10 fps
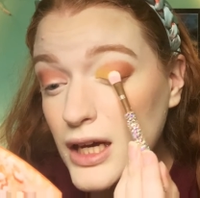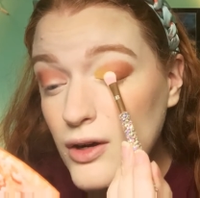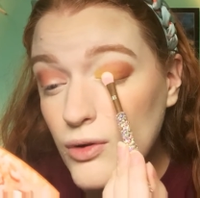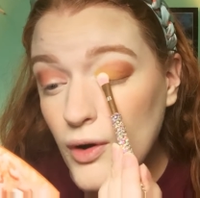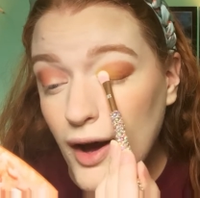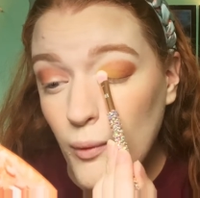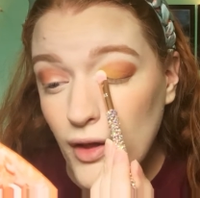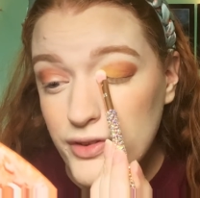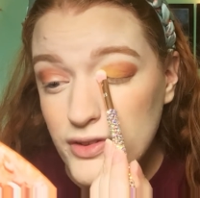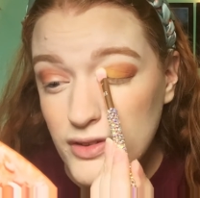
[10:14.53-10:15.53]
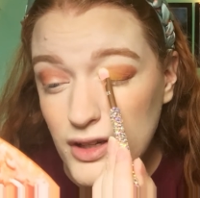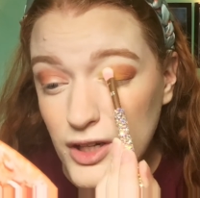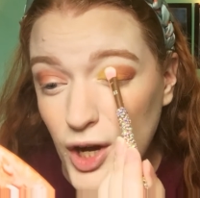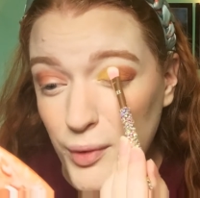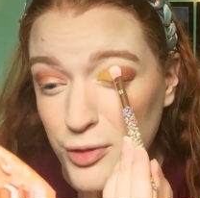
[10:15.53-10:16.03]
I don't know how well this is gonna
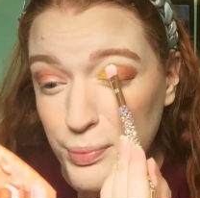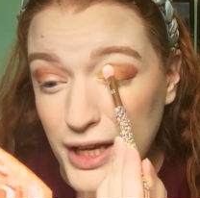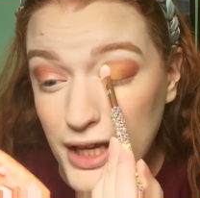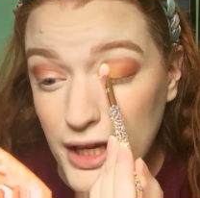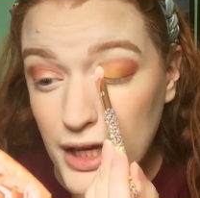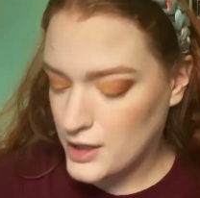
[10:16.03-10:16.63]
go with pink.